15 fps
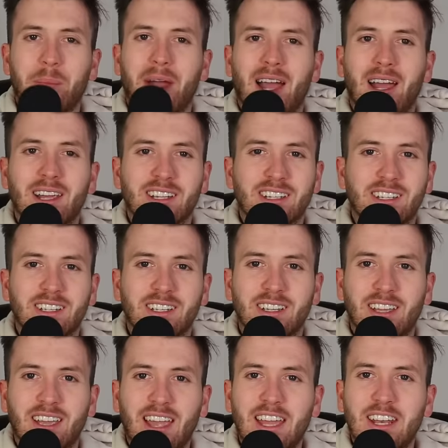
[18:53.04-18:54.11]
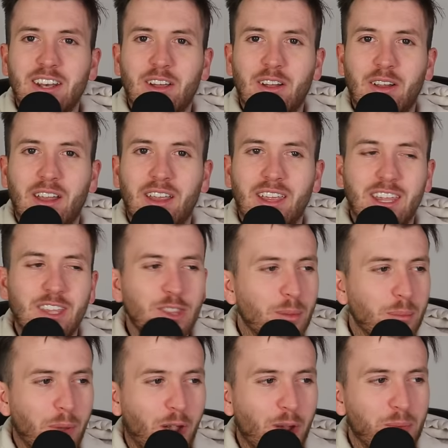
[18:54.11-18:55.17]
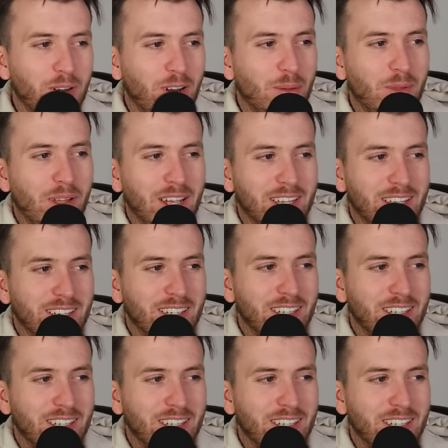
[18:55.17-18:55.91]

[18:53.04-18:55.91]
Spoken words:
mark. And in the moment, I'm like,